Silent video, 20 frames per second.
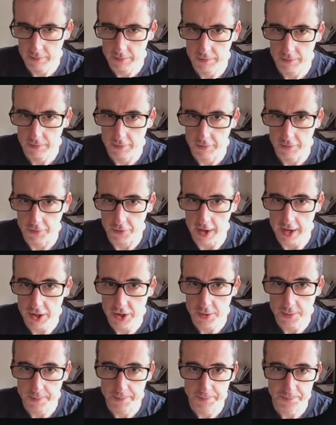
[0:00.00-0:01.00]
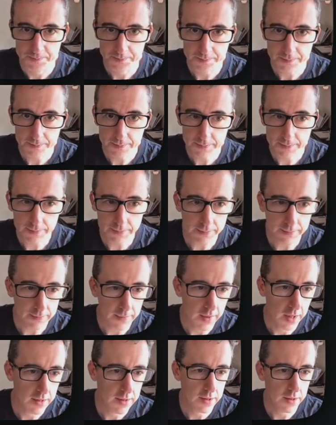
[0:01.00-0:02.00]
fresh,
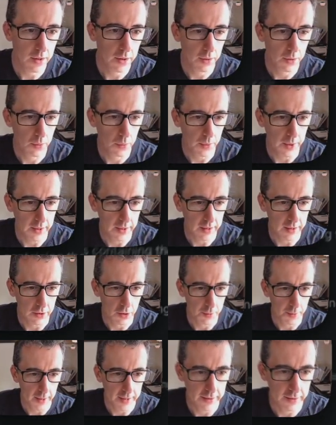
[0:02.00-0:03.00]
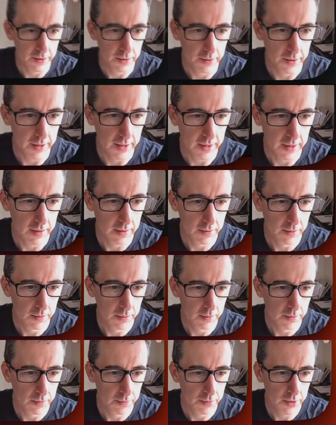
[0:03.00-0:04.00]
so we can go back to the
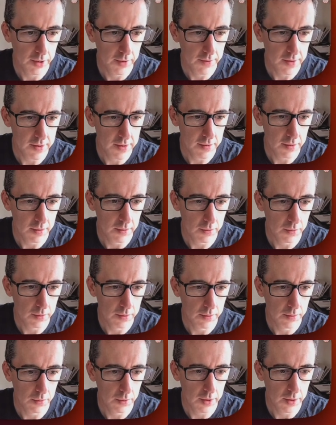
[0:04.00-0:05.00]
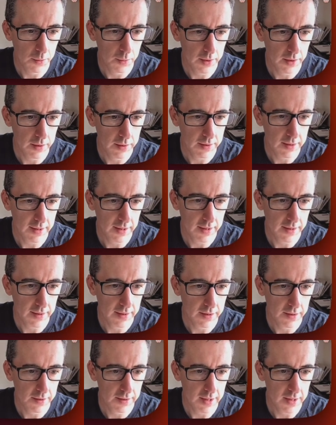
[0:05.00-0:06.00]
previous one we looked at, the
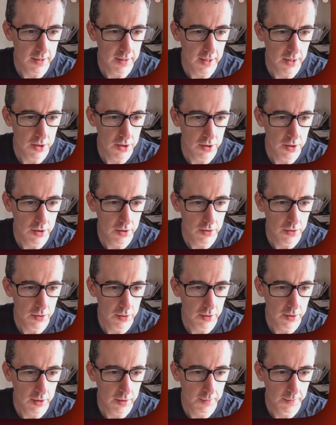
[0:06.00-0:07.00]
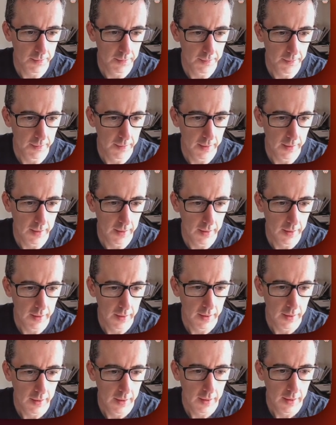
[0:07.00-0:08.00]
authentication controller,
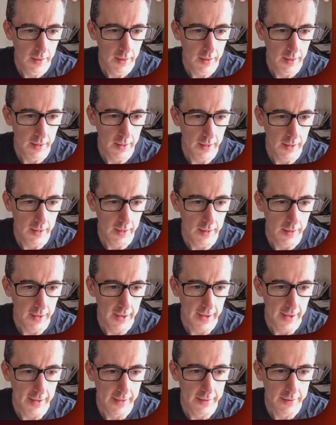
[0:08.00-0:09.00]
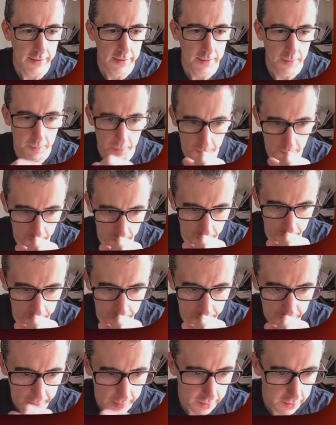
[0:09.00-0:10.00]
and
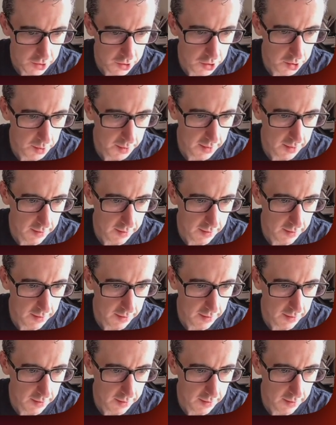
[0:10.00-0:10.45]
I'll show you an